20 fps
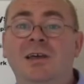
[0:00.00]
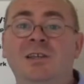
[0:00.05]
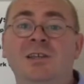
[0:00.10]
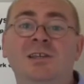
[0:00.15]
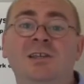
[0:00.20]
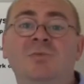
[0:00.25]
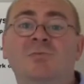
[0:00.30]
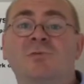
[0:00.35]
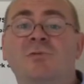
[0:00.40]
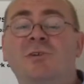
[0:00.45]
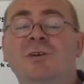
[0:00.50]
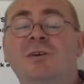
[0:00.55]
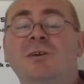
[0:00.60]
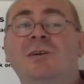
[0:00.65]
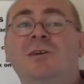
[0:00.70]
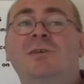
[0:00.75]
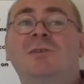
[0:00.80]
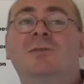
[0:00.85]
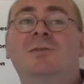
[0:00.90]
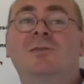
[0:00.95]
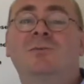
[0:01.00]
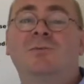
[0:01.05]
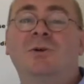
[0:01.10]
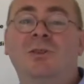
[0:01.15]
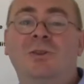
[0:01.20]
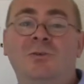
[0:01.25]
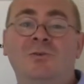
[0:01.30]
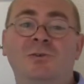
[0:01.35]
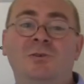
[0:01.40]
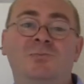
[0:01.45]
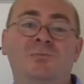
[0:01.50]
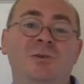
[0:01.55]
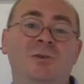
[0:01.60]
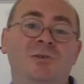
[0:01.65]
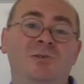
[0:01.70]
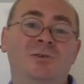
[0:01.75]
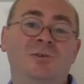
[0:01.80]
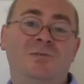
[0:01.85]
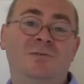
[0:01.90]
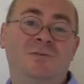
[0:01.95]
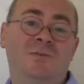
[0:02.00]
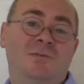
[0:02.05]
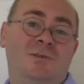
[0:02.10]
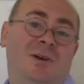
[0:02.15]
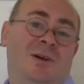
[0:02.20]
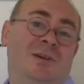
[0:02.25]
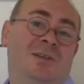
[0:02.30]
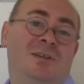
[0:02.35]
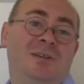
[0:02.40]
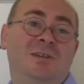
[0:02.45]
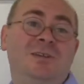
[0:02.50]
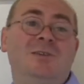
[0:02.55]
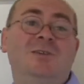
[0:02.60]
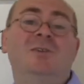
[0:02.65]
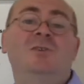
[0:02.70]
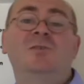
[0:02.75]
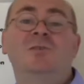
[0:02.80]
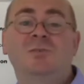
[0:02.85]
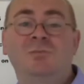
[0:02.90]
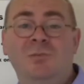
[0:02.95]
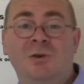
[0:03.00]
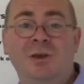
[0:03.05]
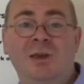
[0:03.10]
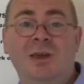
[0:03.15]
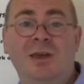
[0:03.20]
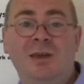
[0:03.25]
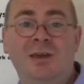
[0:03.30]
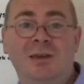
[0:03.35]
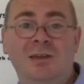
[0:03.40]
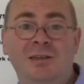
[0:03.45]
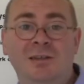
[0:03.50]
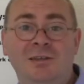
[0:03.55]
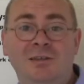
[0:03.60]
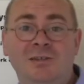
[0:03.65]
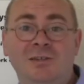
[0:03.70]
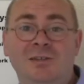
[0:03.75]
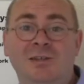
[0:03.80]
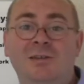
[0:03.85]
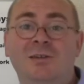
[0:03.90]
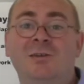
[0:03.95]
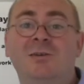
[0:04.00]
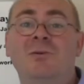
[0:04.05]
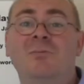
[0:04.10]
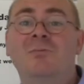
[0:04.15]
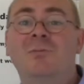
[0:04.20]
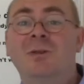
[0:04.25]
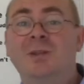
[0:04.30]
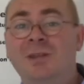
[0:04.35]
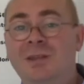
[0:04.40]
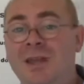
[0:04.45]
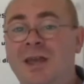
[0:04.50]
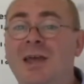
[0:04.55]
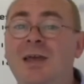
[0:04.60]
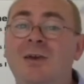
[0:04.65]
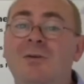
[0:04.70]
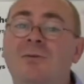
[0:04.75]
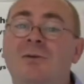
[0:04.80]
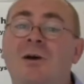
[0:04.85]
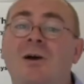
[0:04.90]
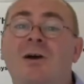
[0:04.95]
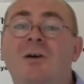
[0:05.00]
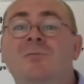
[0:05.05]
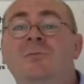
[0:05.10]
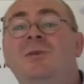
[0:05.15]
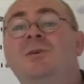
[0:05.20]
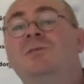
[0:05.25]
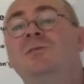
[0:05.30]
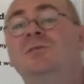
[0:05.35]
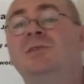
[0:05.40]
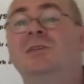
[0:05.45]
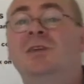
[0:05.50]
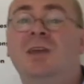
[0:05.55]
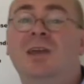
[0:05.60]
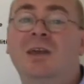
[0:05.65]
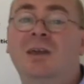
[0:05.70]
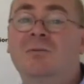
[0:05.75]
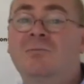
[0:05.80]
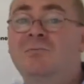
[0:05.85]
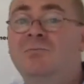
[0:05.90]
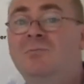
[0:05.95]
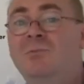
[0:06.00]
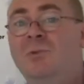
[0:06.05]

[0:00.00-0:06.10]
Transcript: In the spring the weather was beautiful. I didn't use my air conditioner. But now I'm using it